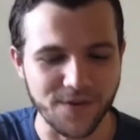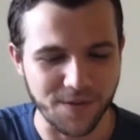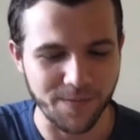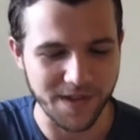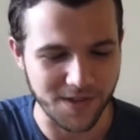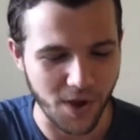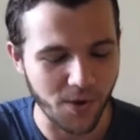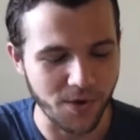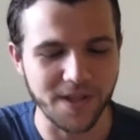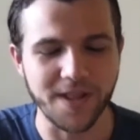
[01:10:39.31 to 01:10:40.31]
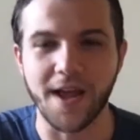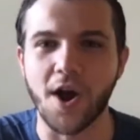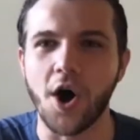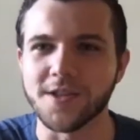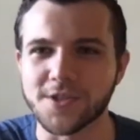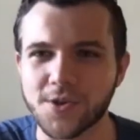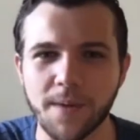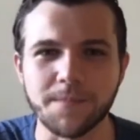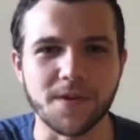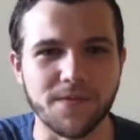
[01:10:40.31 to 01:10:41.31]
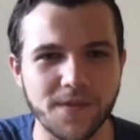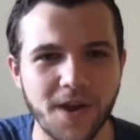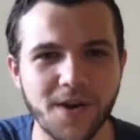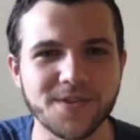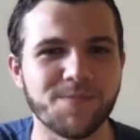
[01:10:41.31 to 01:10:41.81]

to be totally like on script of notes,